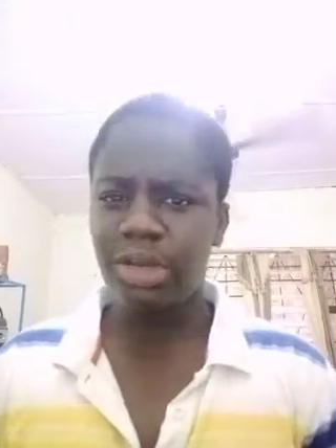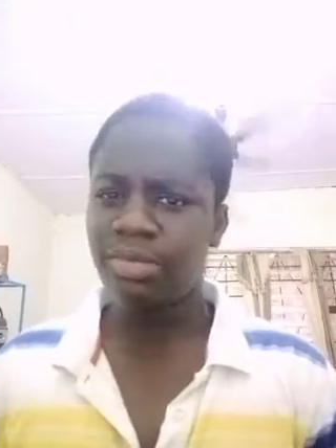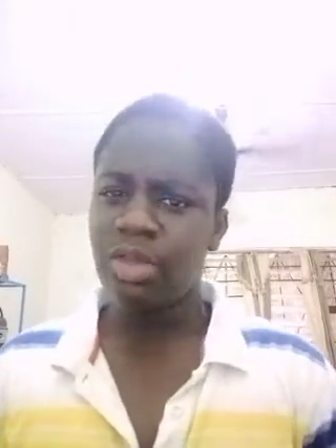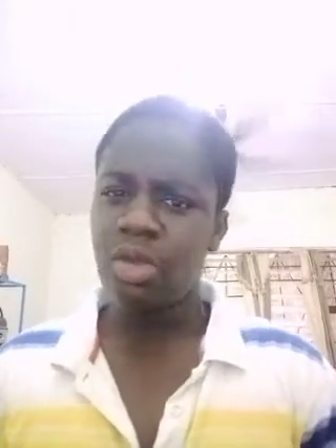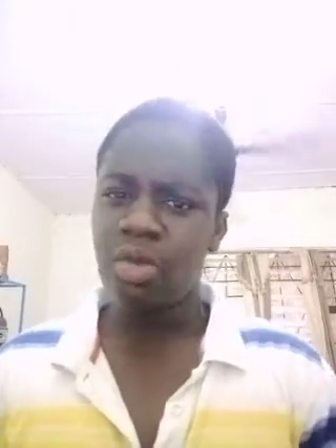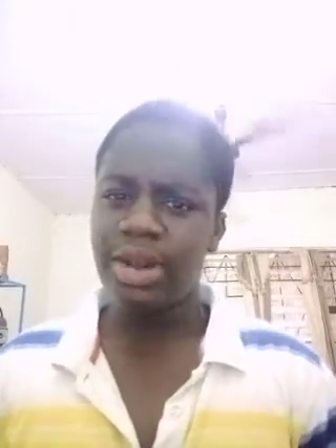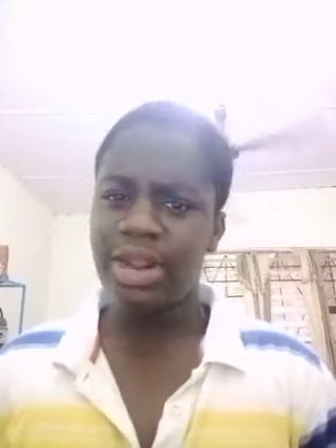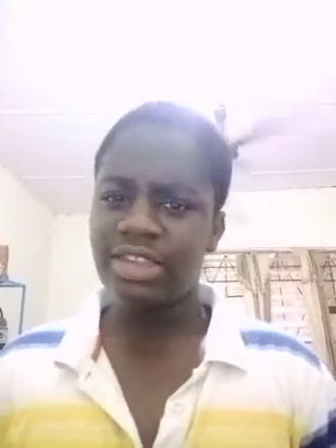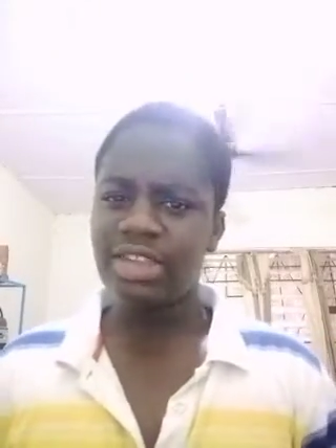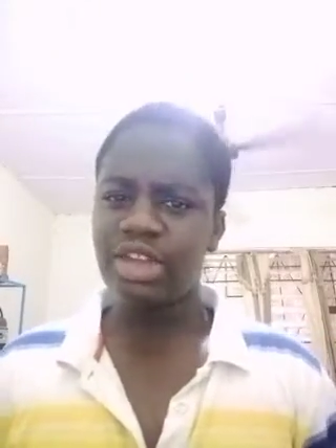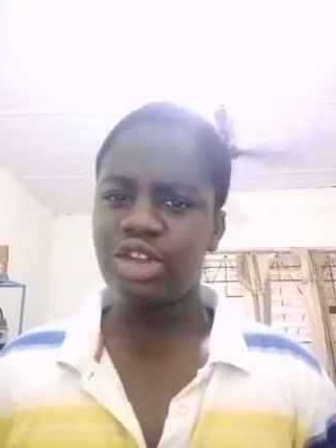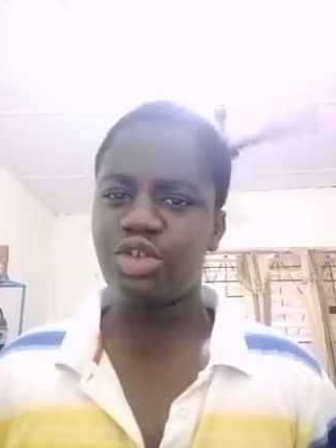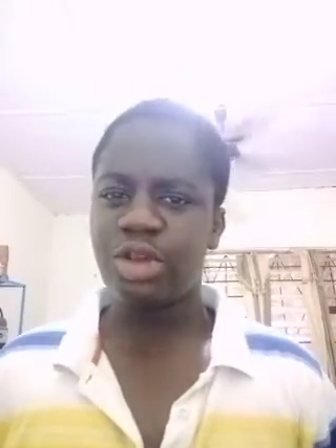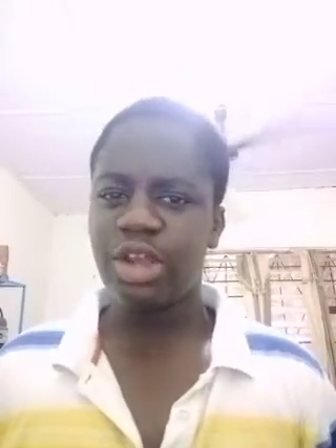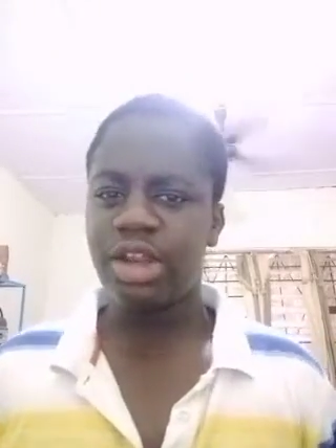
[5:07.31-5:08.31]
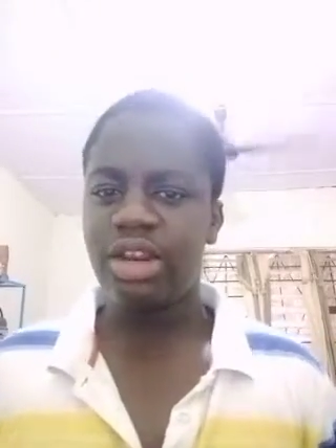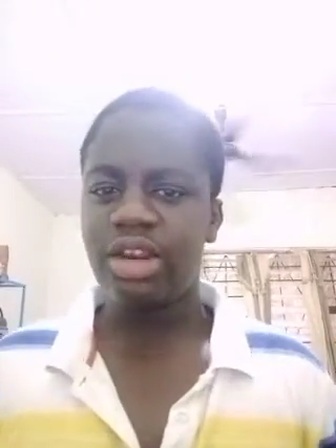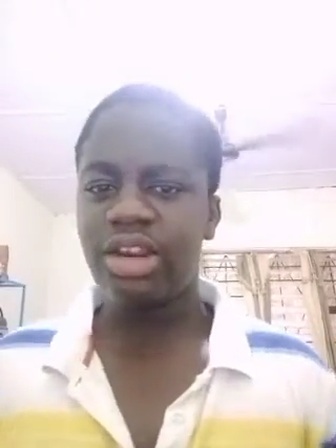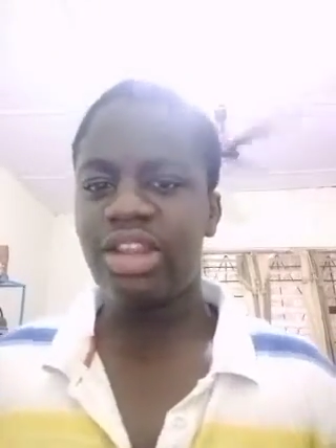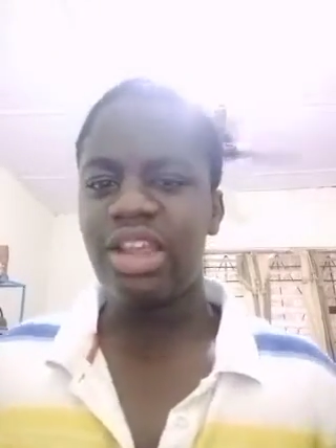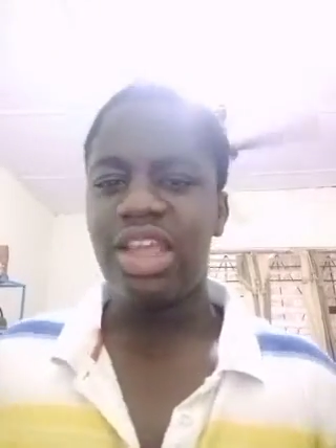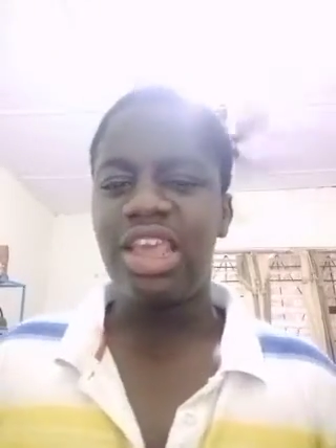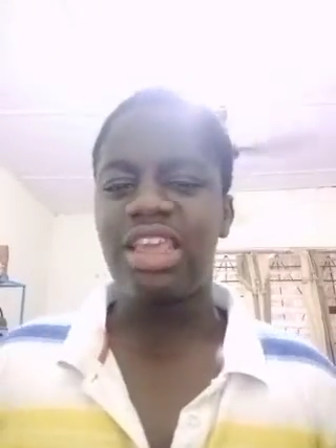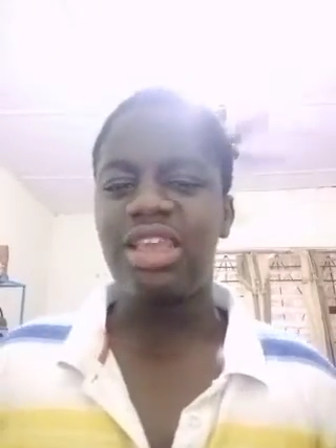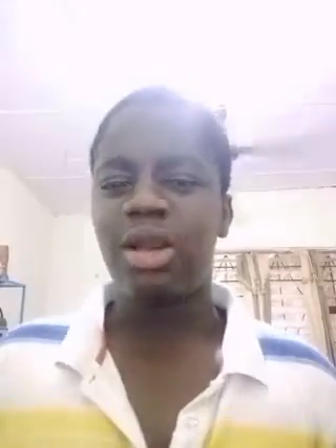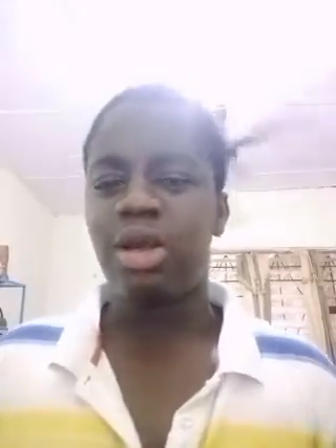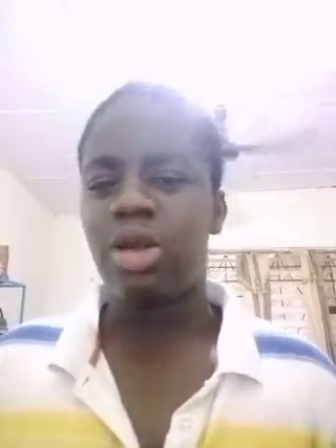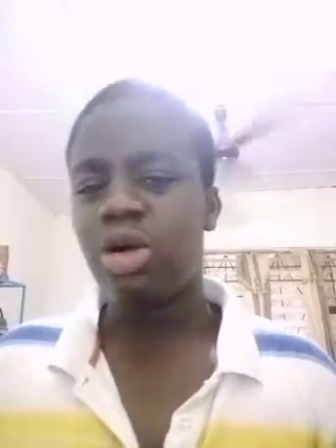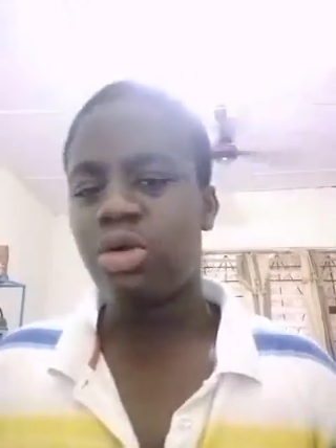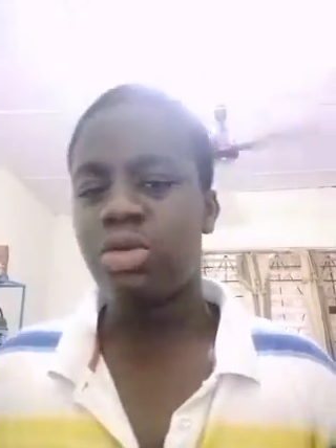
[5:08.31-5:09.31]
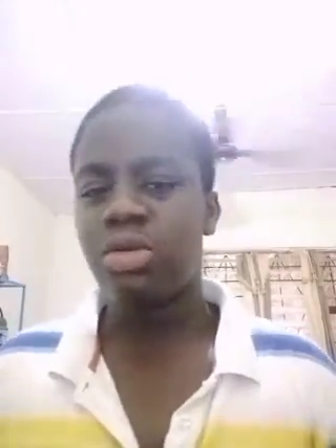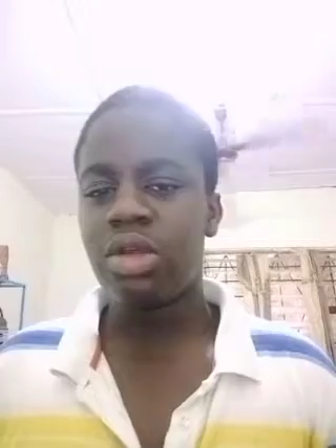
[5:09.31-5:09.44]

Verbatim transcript: When I started training a year ago,